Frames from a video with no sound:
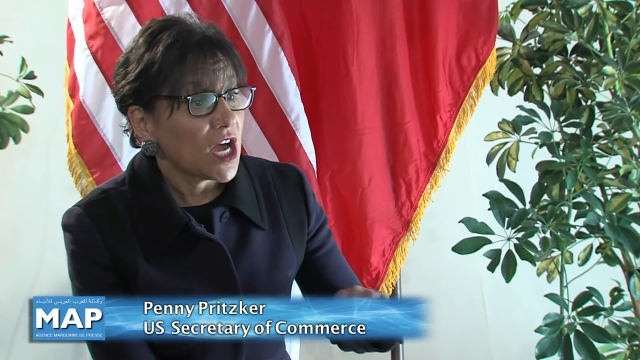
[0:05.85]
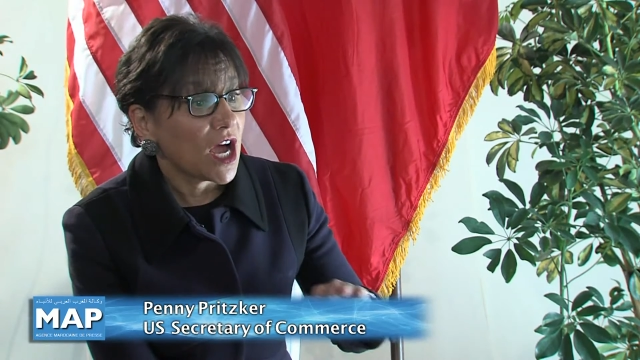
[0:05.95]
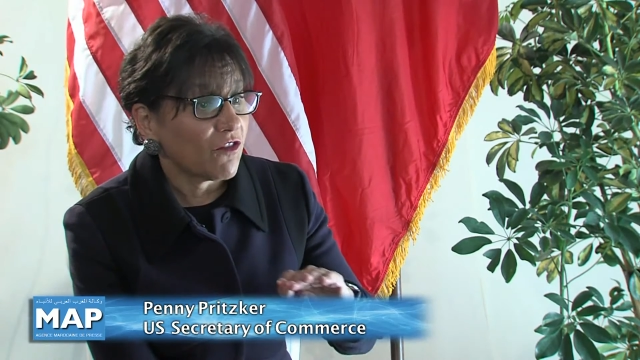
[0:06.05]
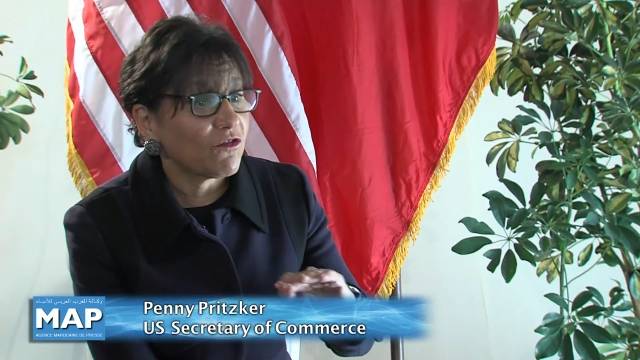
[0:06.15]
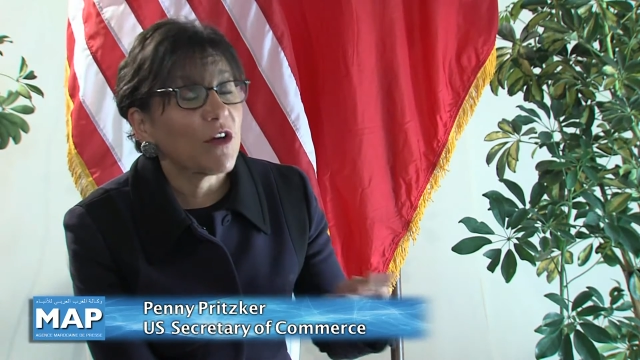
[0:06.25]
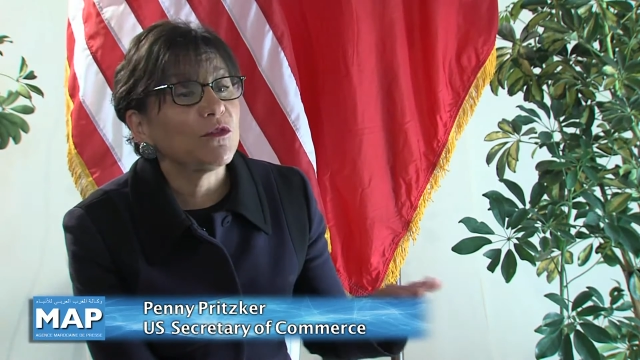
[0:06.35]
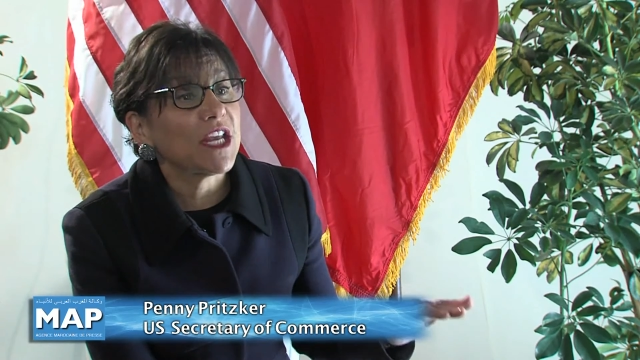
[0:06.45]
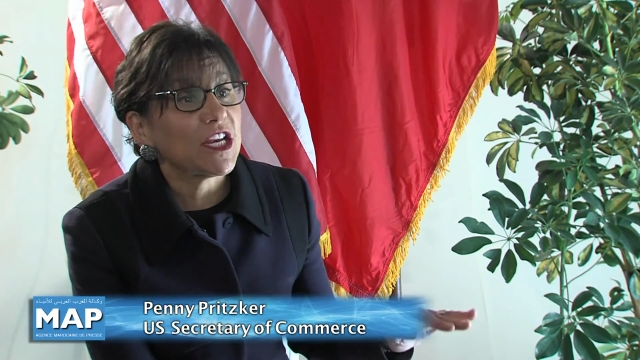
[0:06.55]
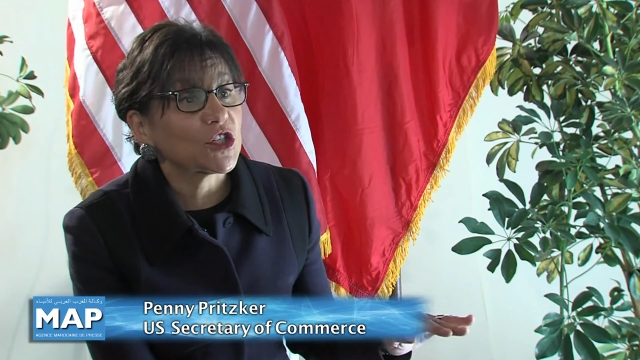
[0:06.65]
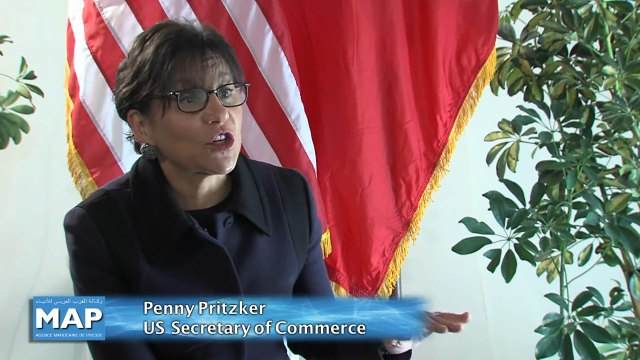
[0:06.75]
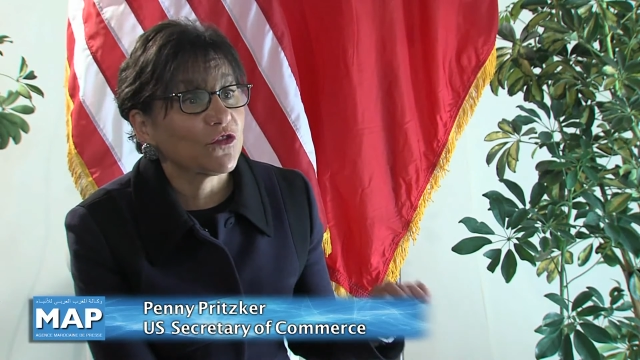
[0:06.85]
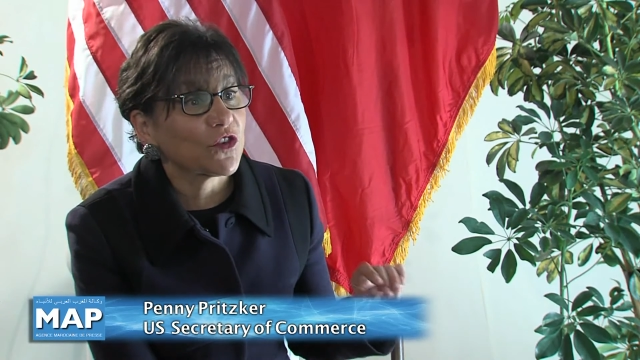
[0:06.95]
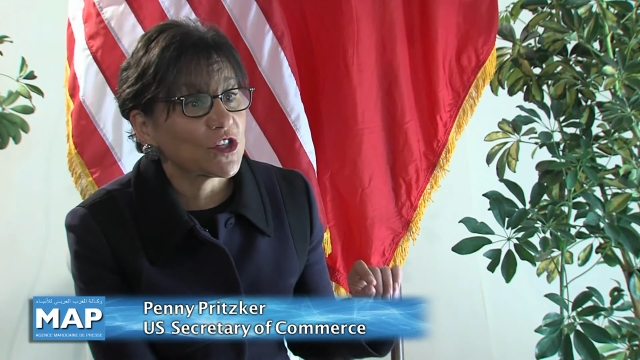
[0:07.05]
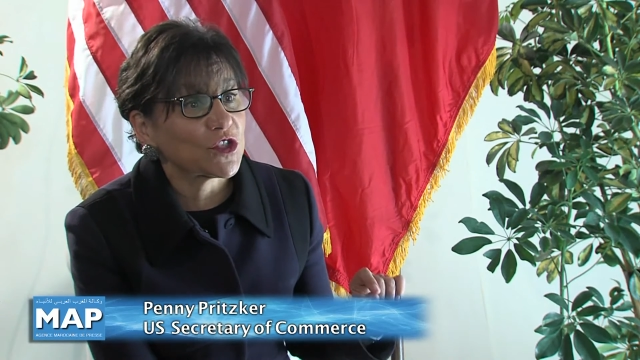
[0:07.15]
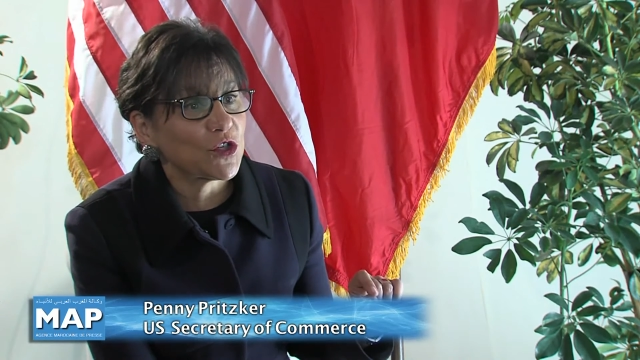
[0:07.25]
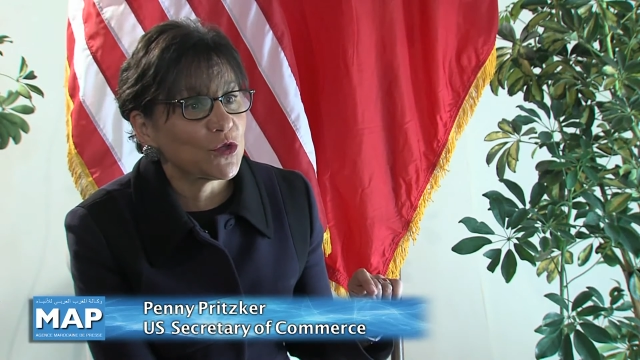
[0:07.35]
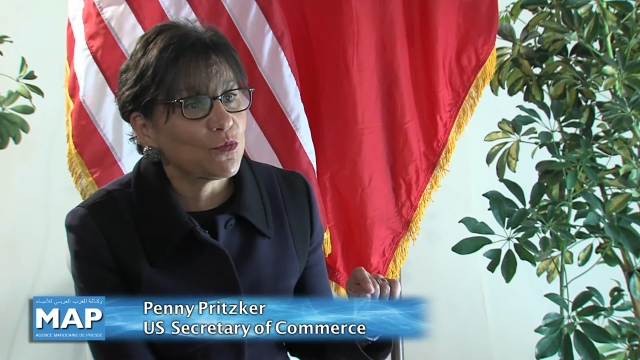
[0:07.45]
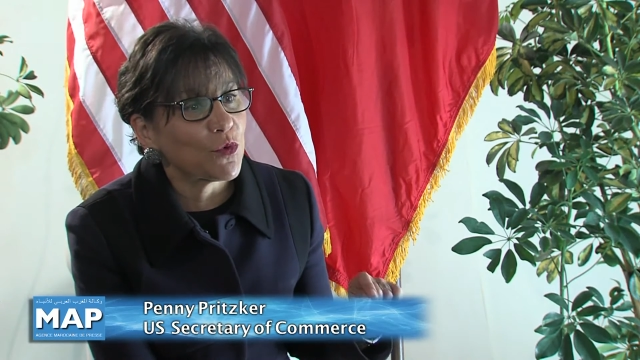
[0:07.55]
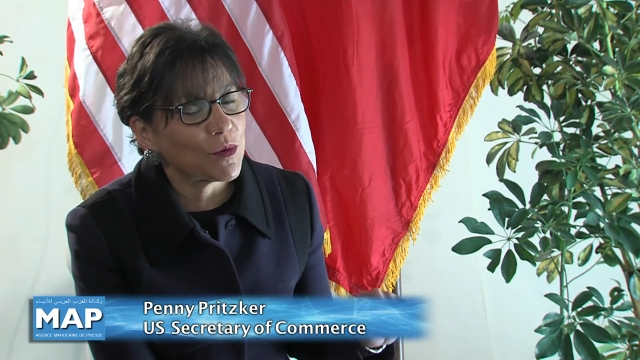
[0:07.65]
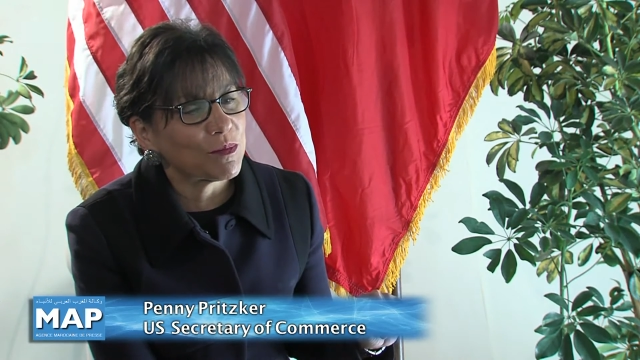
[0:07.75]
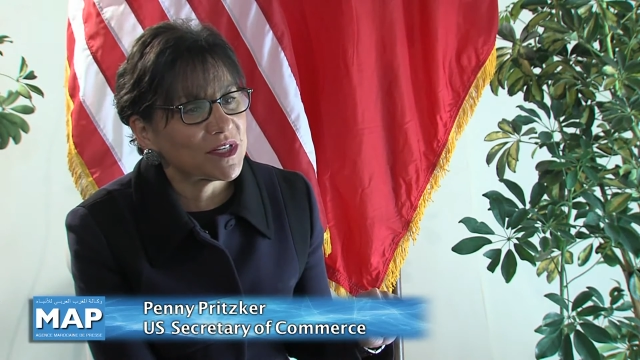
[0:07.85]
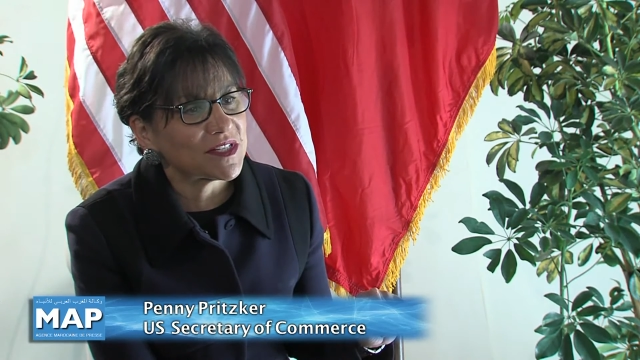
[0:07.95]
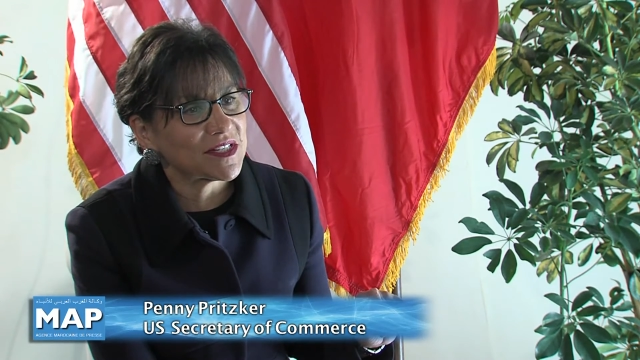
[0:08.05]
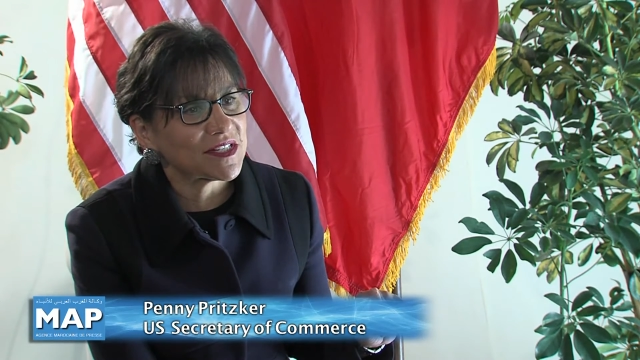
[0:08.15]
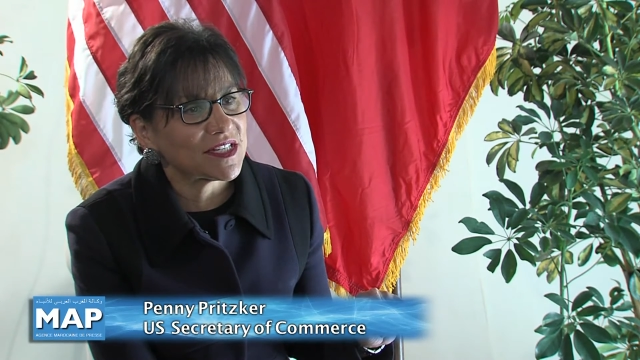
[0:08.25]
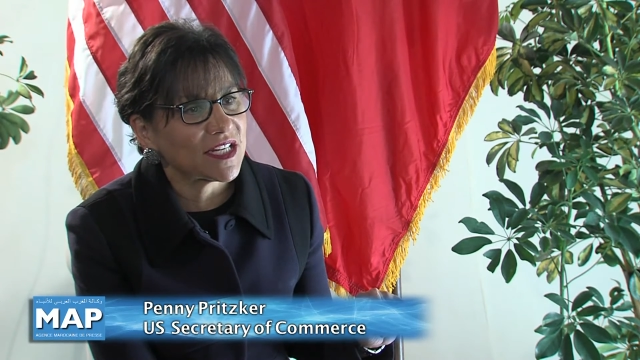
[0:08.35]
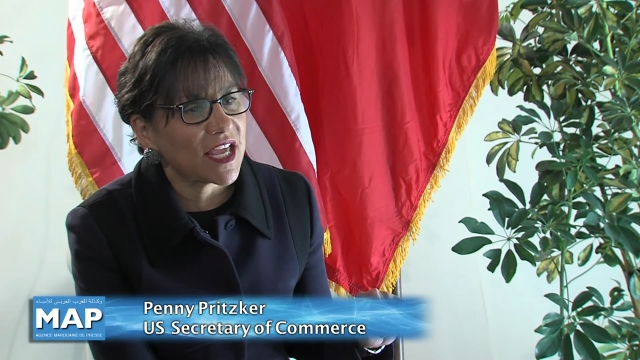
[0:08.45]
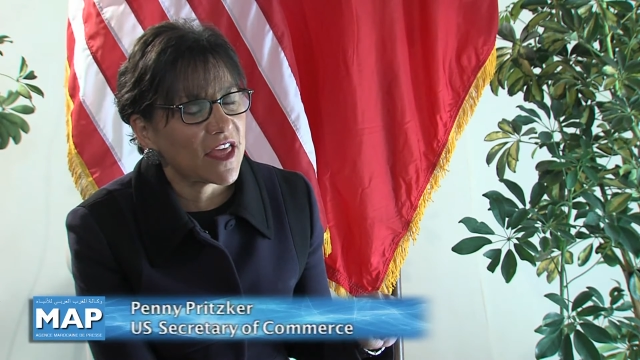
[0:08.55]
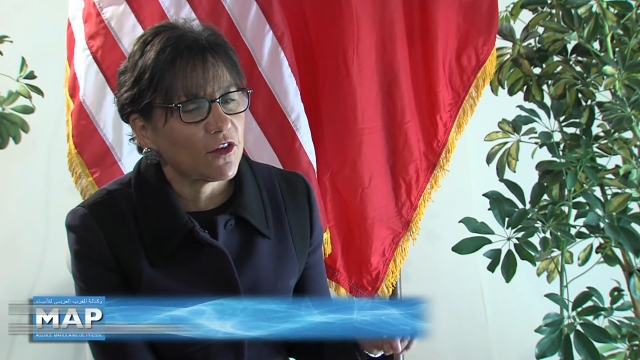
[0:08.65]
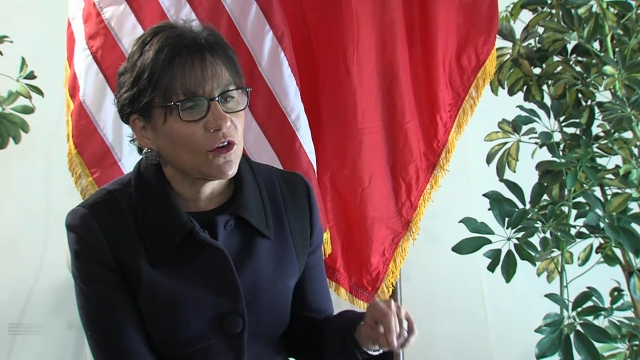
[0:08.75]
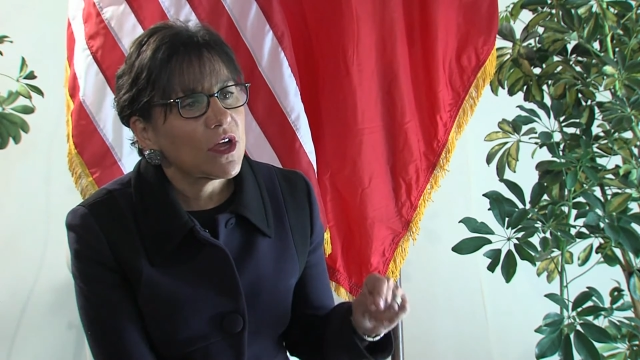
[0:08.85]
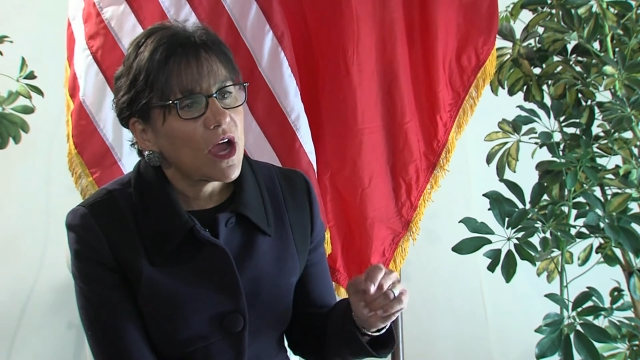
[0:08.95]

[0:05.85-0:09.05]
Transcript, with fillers: uh, foundation for us to do more business together.